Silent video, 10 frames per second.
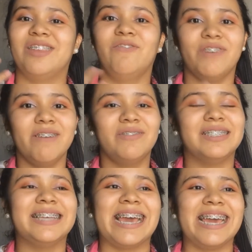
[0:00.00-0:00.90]
the
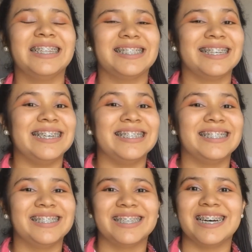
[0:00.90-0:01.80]
fifth date
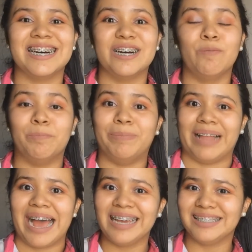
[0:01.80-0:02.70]
is
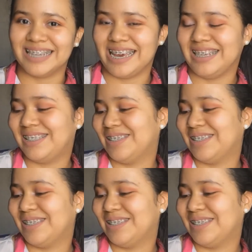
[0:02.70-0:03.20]
blind date.